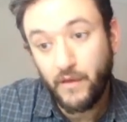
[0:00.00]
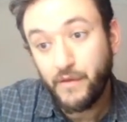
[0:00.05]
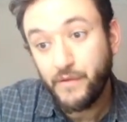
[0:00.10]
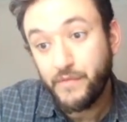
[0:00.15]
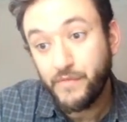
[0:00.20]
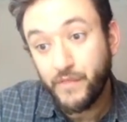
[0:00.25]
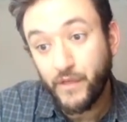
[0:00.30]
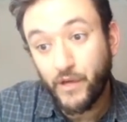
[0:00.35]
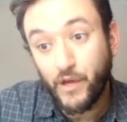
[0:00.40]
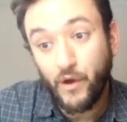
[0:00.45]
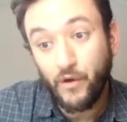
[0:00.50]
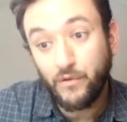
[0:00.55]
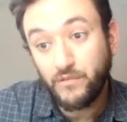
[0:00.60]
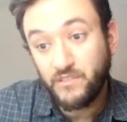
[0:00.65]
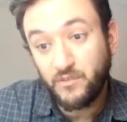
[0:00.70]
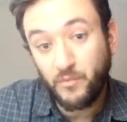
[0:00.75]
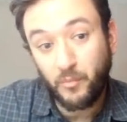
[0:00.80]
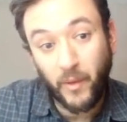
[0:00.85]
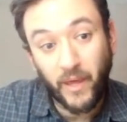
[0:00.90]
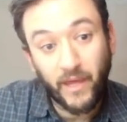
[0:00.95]
The
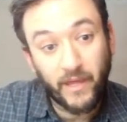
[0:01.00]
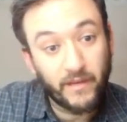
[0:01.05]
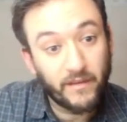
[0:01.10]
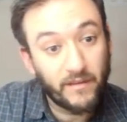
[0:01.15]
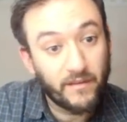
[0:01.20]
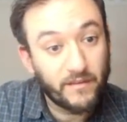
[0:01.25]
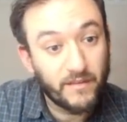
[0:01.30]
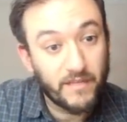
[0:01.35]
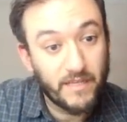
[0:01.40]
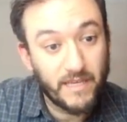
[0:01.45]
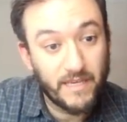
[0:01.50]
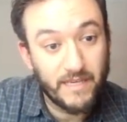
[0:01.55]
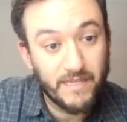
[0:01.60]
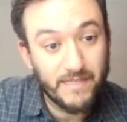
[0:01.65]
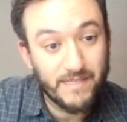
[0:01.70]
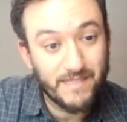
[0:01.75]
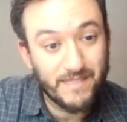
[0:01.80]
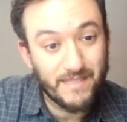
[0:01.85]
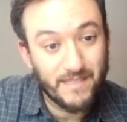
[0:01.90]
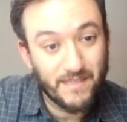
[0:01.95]
codomain
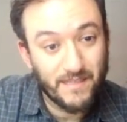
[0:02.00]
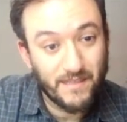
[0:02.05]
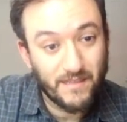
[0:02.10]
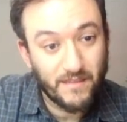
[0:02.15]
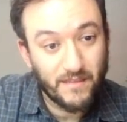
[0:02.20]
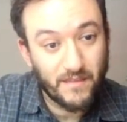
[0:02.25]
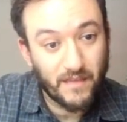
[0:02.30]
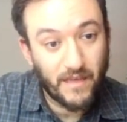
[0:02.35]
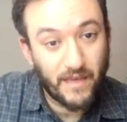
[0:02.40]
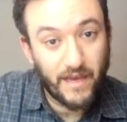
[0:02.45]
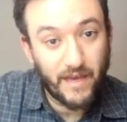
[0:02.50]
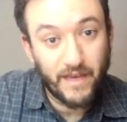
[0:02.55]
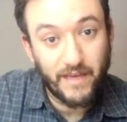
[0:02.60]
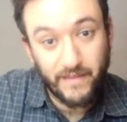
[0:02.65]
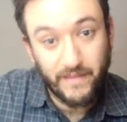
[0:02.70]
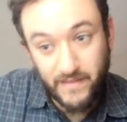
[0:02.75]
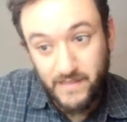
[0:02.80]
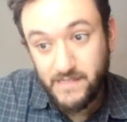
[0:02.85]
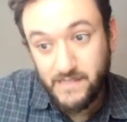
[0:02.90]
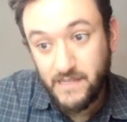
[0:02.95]
is, in
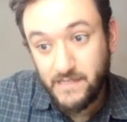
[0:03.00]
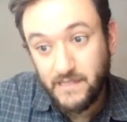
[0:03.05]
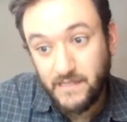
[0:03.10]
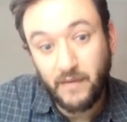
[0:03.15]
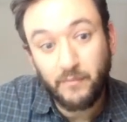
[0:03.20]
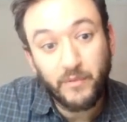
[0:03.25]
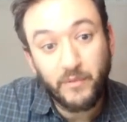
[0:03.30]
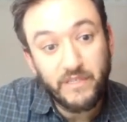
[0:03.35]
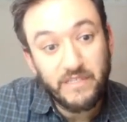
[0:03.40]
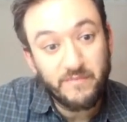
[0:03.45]
this example, is